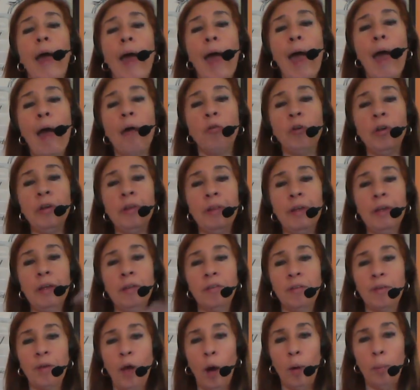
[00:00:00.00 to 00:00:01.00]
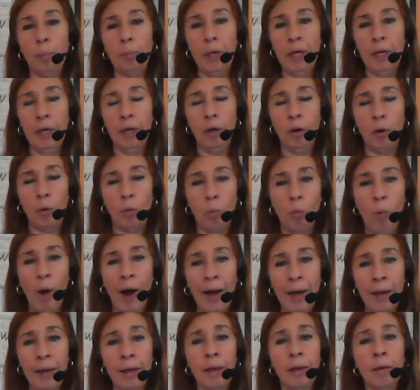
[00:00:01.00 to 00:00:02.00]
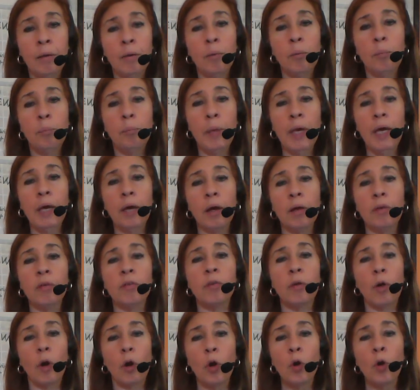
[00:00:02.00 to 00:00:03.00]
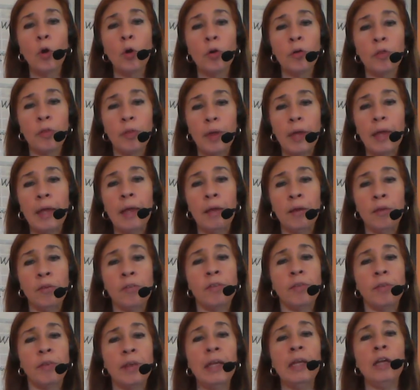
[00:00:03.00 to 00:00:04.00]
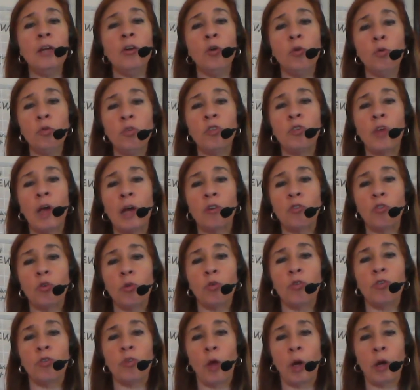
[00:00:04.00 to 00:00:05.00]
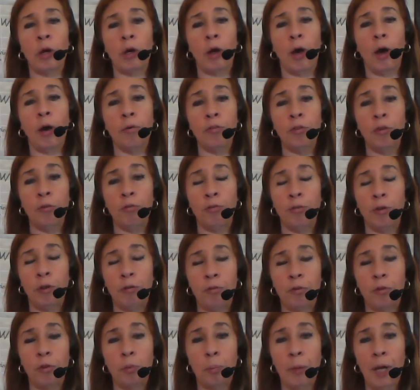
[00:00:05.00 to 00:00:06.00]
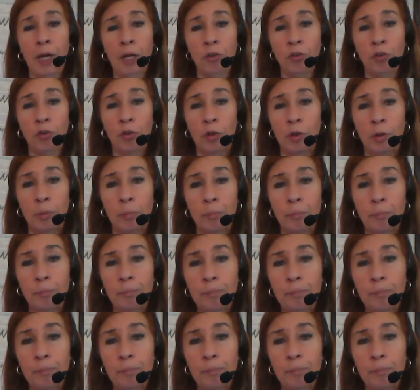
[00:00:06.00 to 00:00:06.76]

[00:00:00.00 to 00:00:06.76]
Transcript: everything's come here. Why? Because Earth is the new central sun of the fifth dimension.